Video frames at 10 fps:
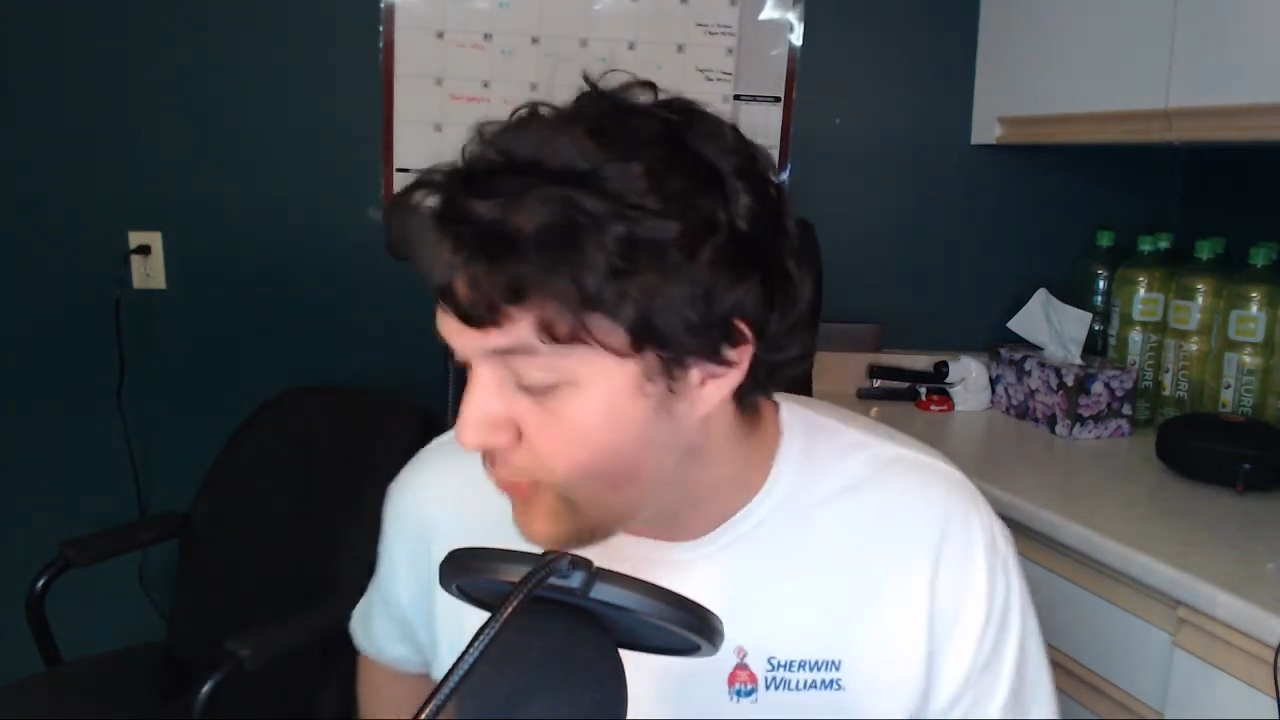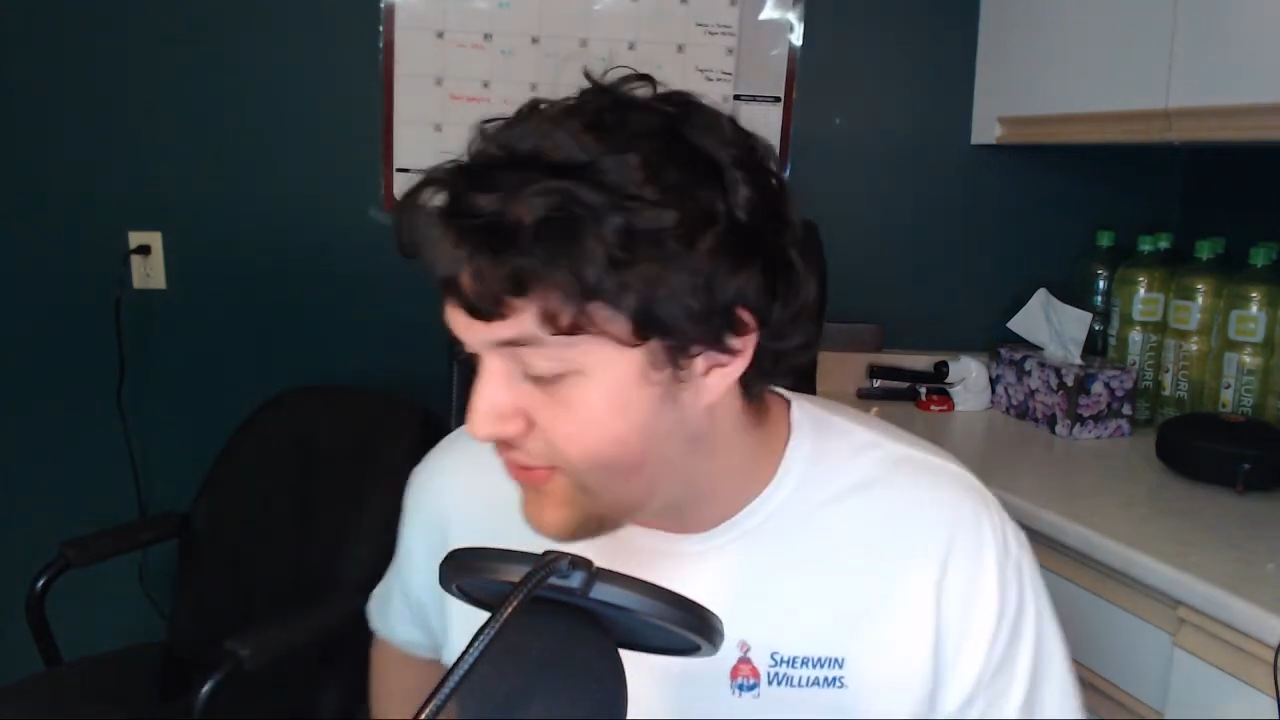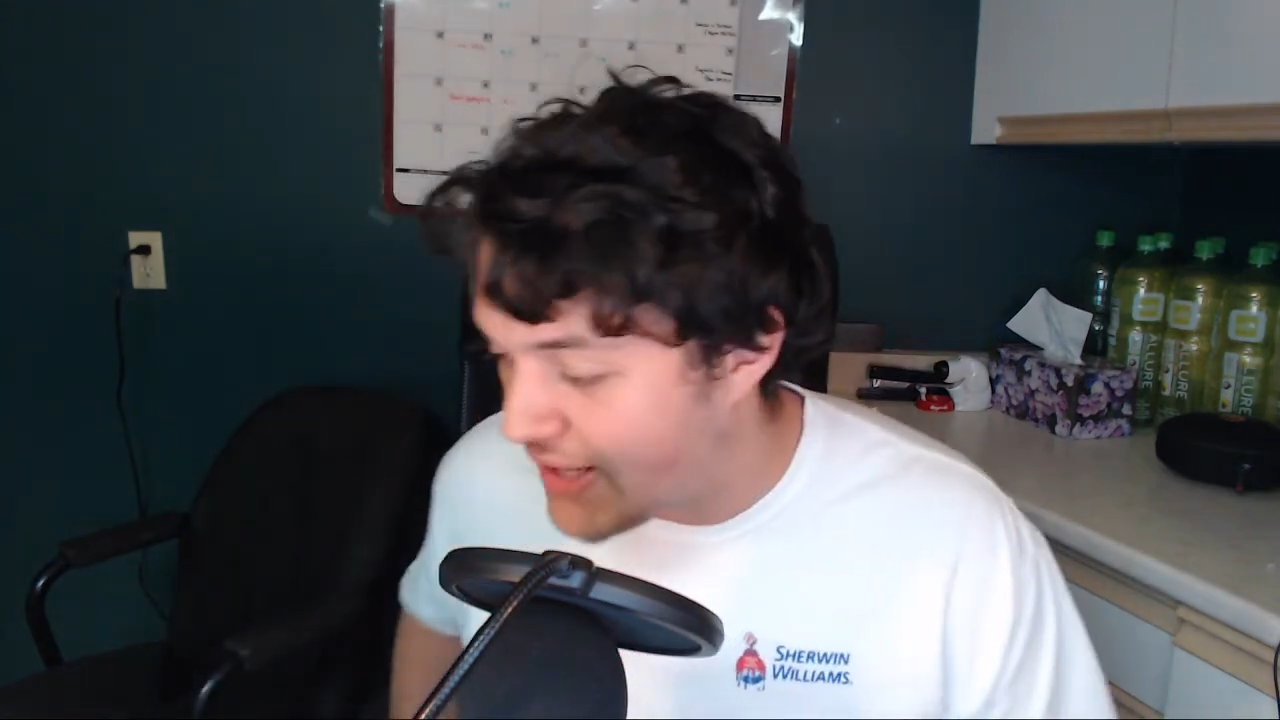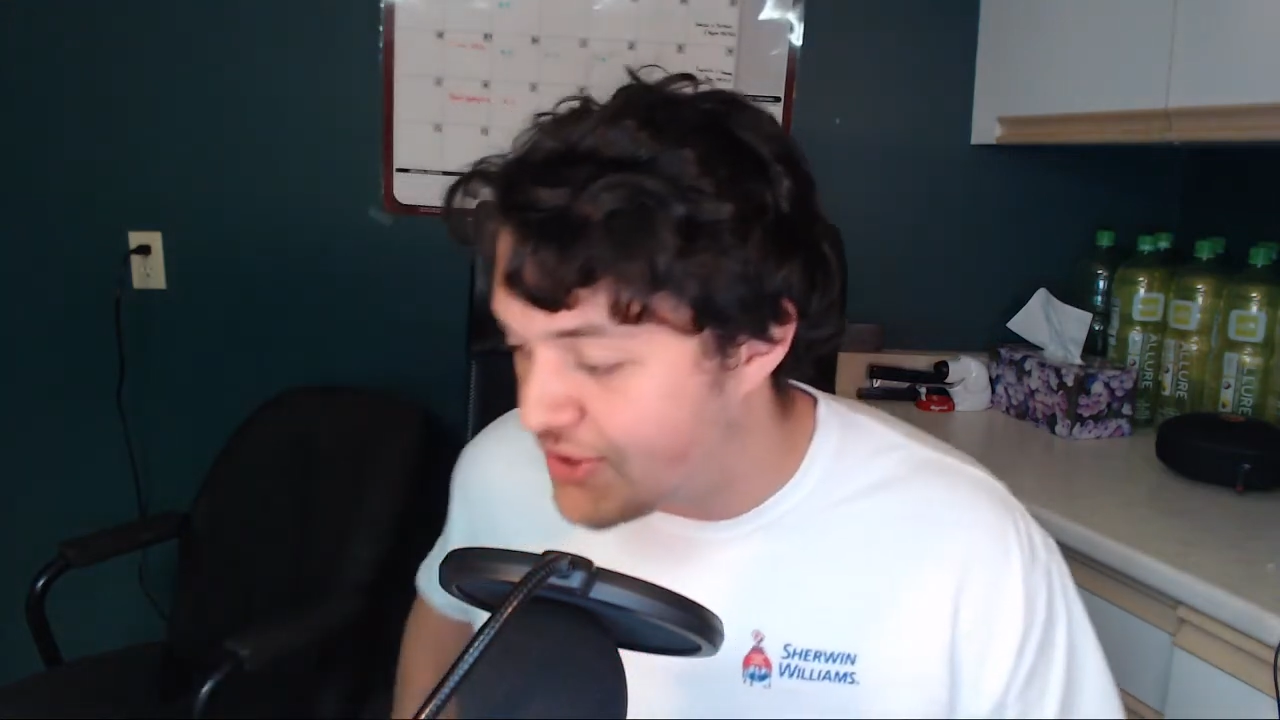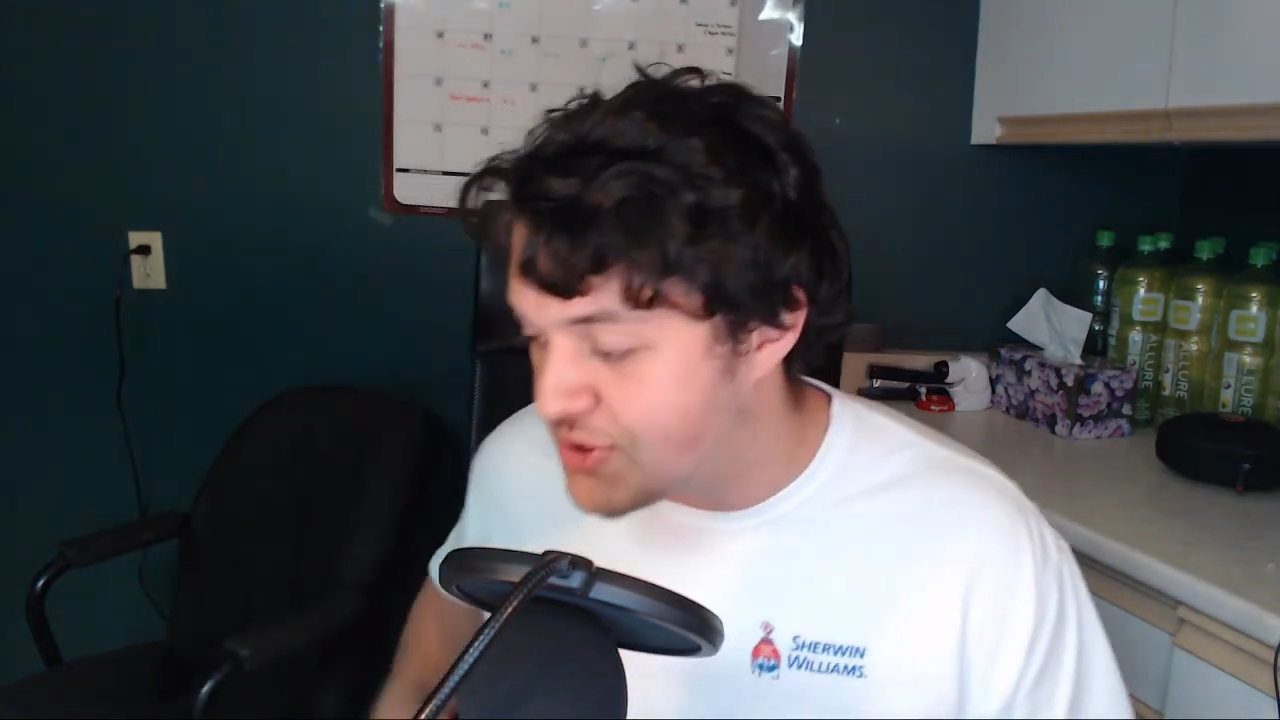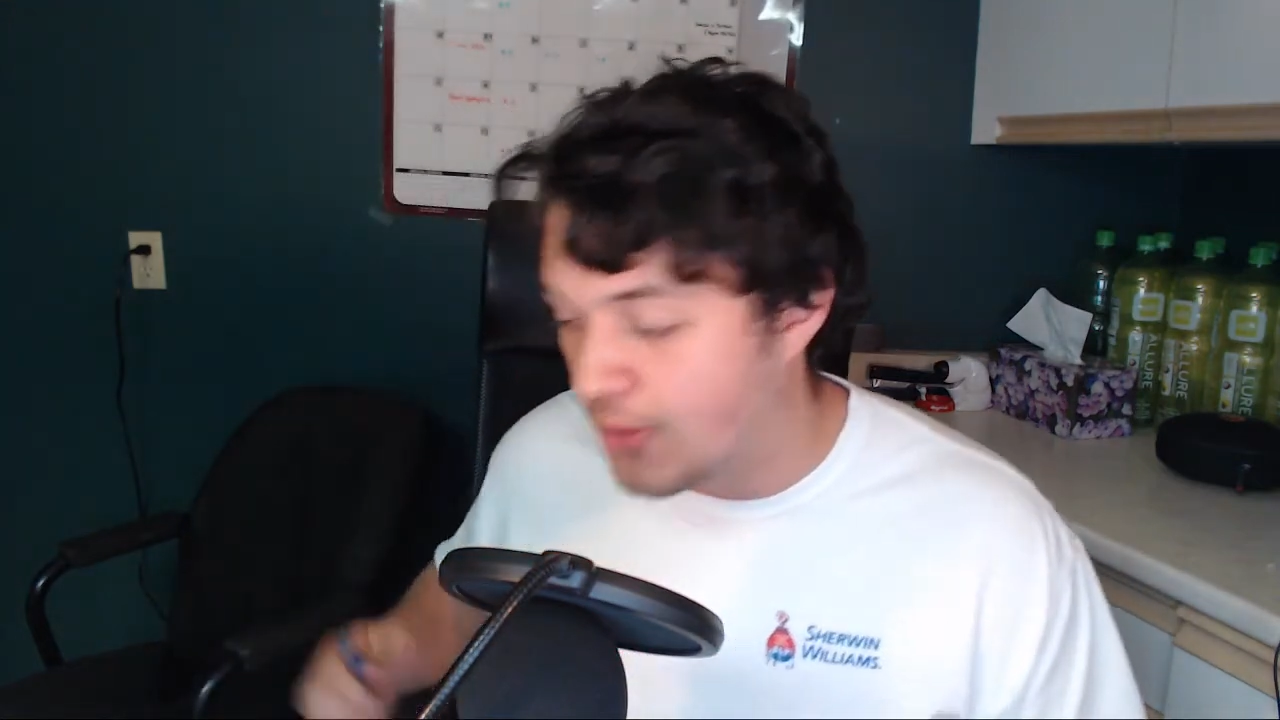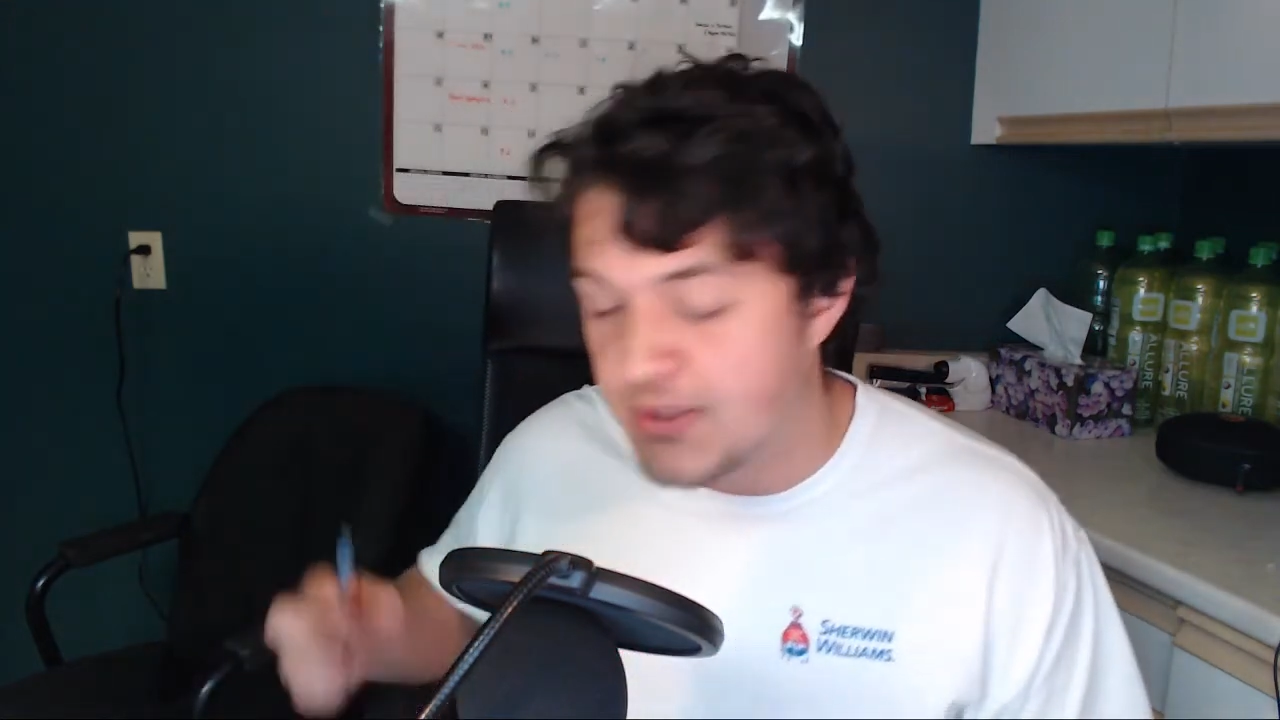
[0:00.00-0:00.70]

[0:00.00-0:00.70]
Thank you so